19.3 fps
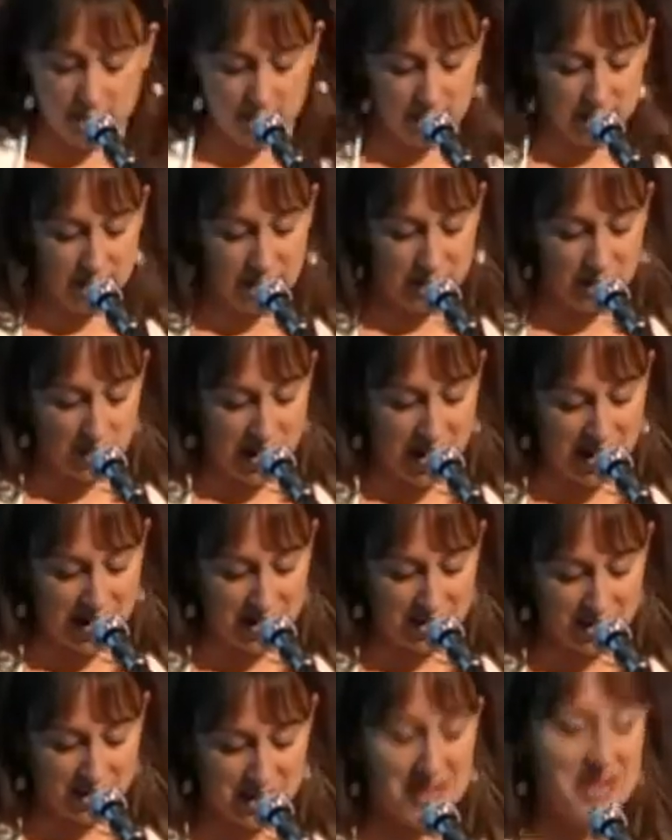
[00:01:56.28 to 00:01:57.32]
So,
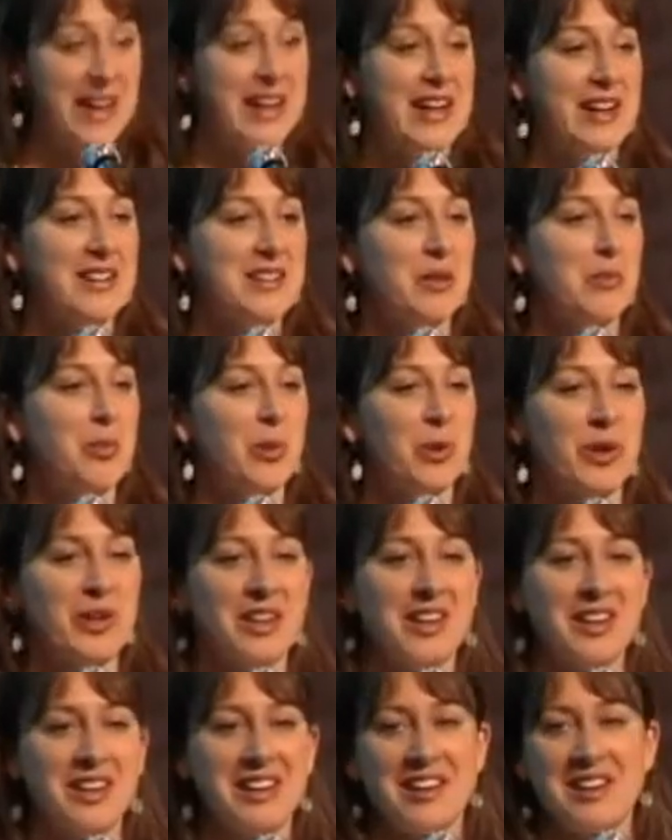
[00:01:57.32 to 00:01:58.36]
how did I end up
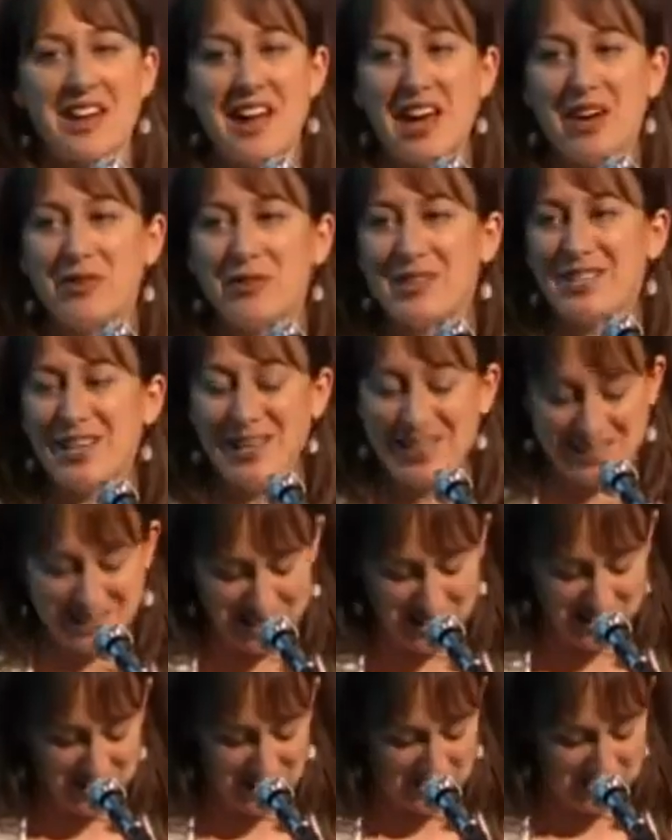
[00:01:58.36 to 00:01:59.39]
working in
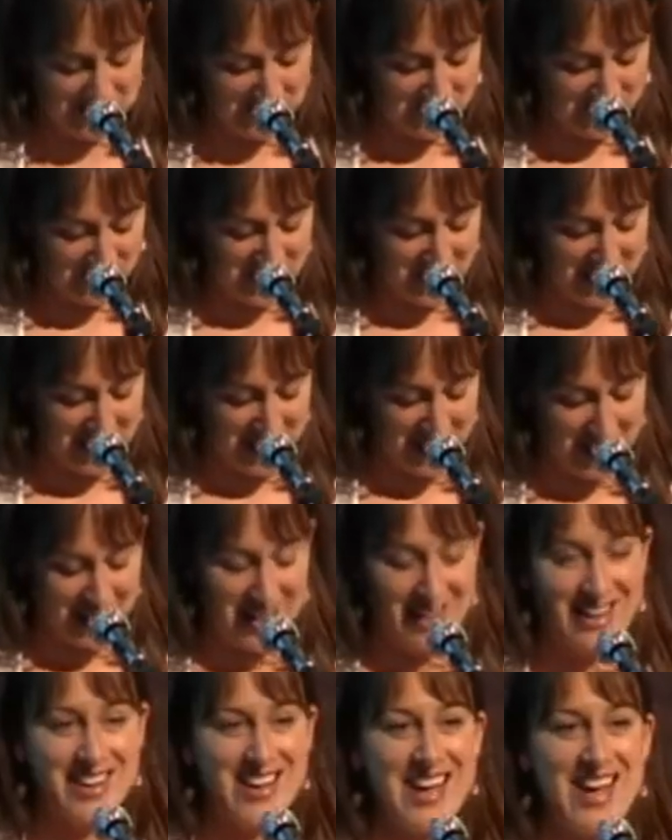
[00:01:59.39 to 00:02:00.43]
advertising?
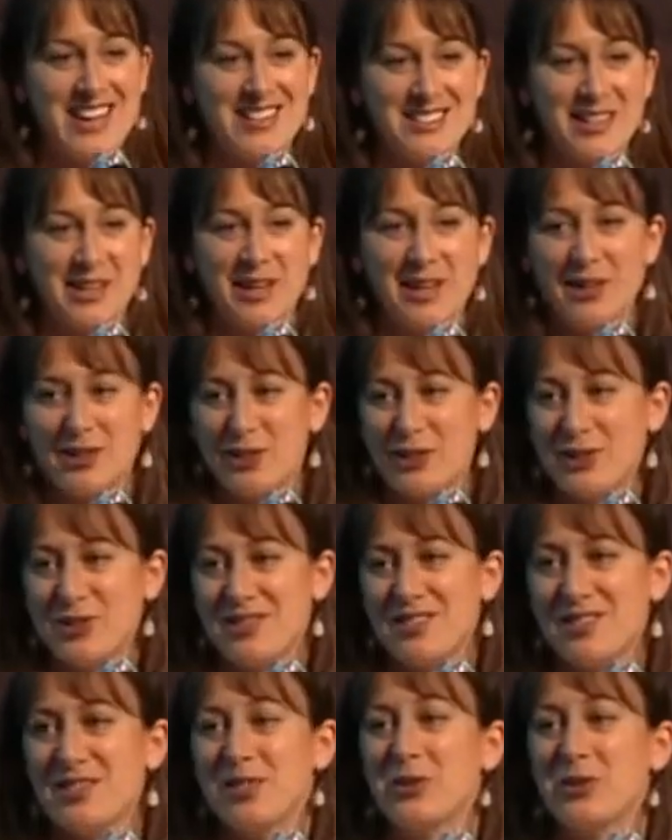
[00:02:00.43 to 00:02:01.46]
As I got
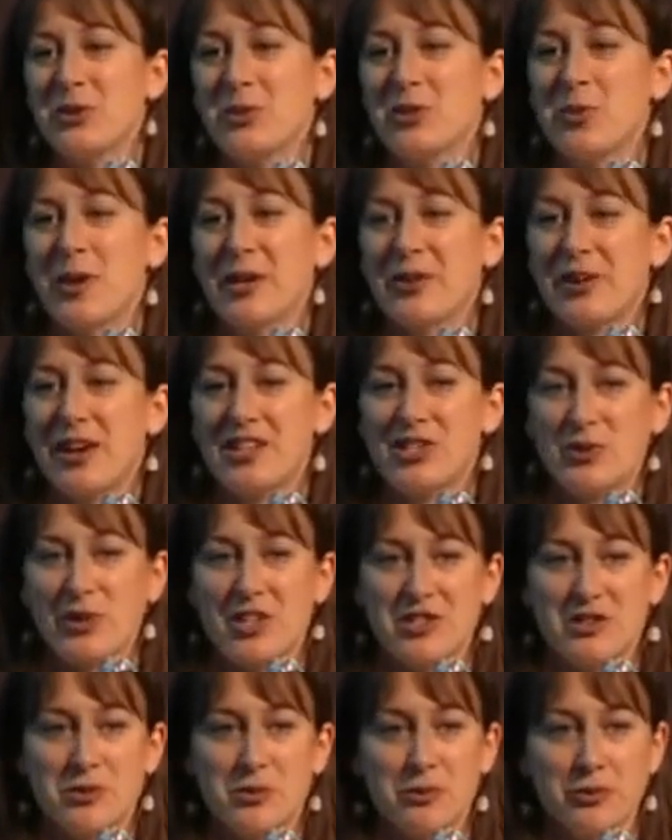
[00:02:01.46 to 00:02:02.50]
close to my
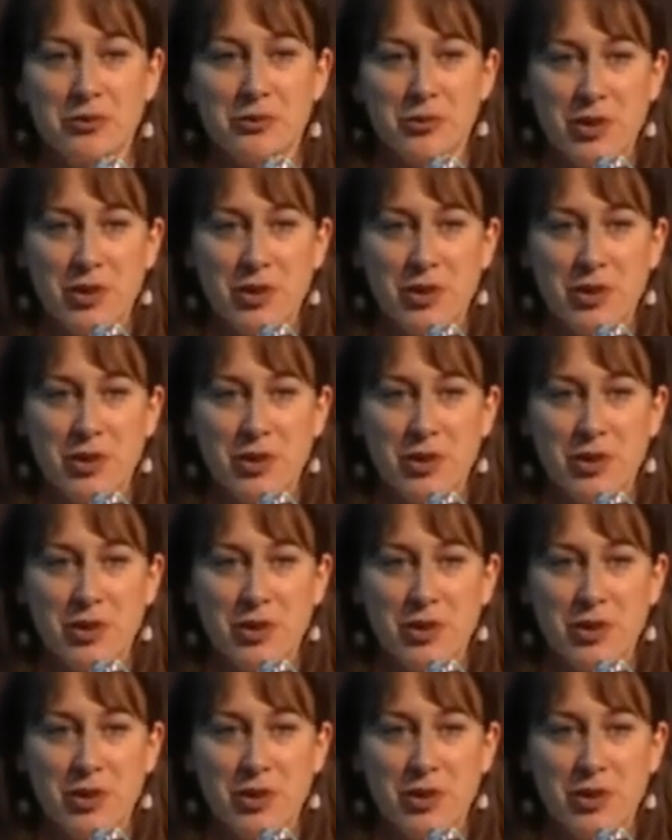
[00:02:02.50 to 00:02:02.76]
graduation from